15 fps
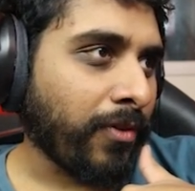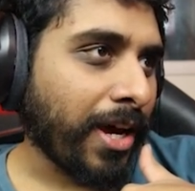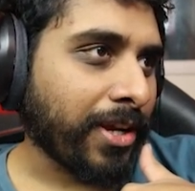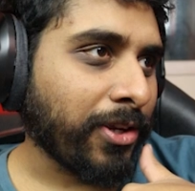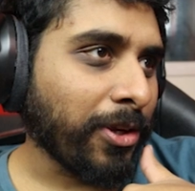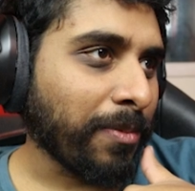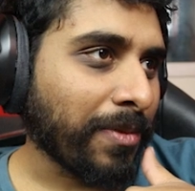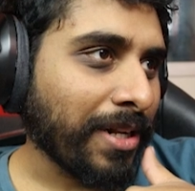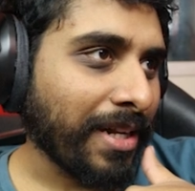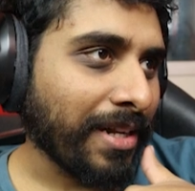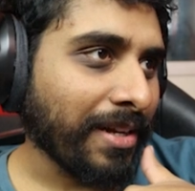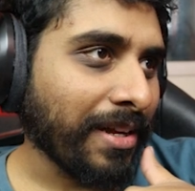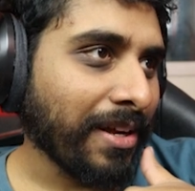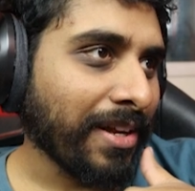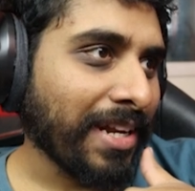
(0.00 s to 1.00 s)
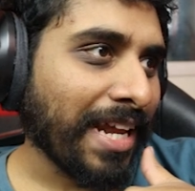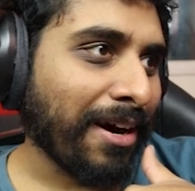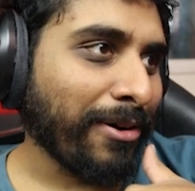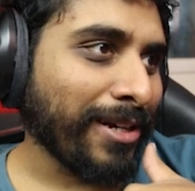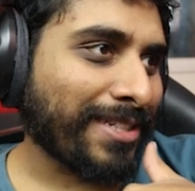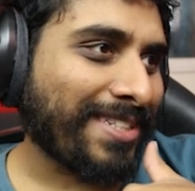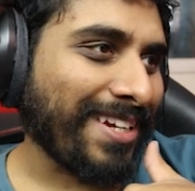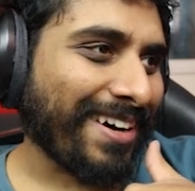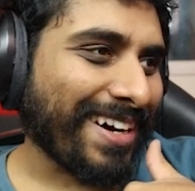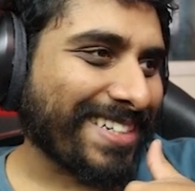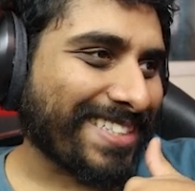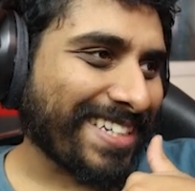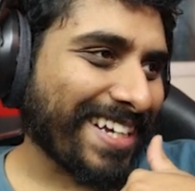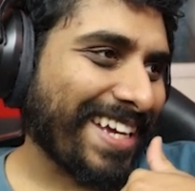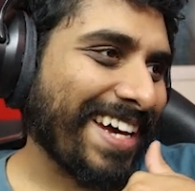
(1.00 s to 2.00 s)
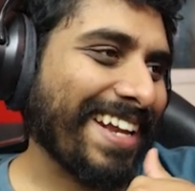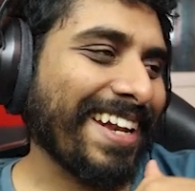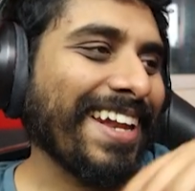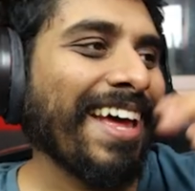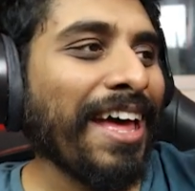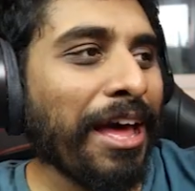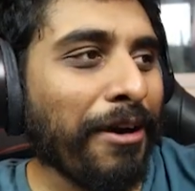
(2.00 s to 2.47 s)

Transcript: vacuum cleaner. Now it sucks again.